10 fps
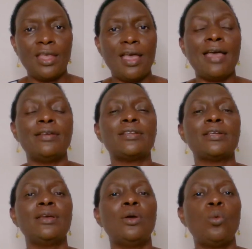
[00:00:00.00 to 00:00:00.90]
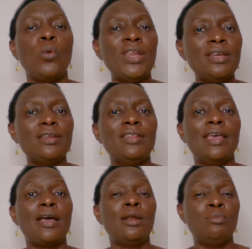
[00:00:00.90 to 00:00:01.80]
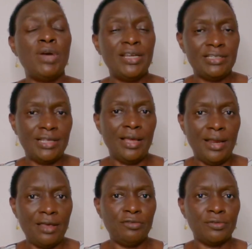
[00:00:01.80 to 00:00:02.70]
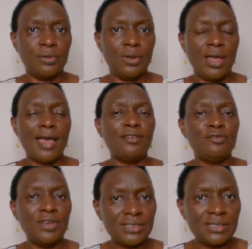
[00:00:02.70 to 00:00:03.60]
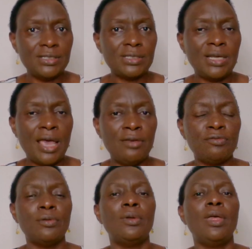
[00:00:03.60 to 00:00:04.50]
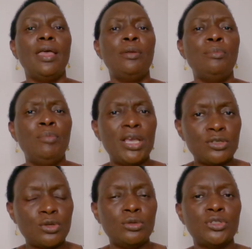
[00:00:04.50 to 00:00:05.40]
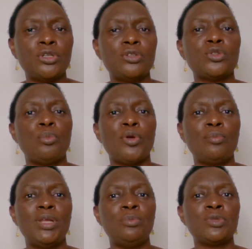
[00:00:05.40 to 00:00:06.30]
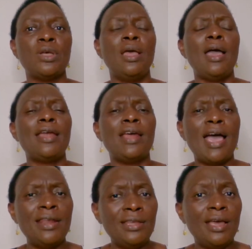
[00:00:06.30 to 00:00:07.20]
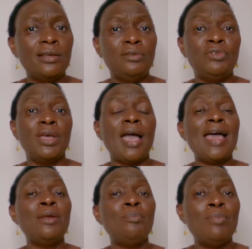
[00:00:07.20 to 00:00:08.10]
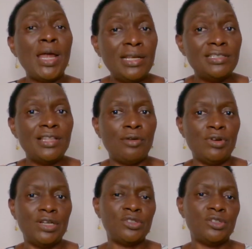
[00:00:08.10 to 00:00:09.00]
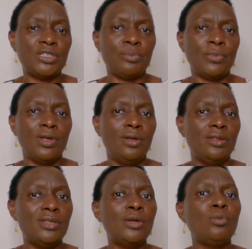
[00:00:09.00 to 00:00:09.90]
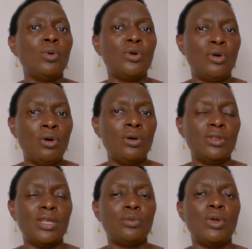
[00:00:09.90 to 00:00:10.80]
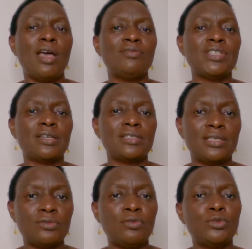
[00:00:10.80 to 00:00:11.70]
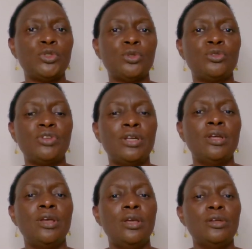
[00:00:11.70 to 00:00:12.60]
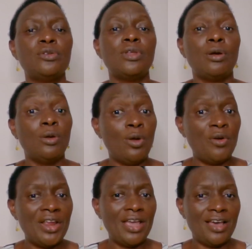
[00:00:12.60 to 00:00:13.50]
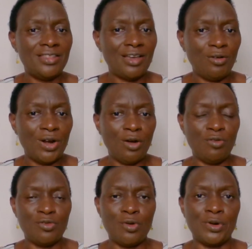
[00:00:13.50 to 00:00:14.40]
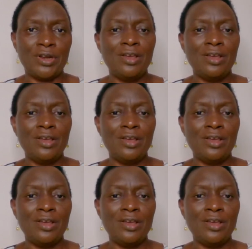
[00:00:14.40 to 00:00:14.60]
And when they can manage their life and face this life and make solutions to problems and earn their living and manage their relationship, then we'll know that we have successful children to the glory and the honor of God.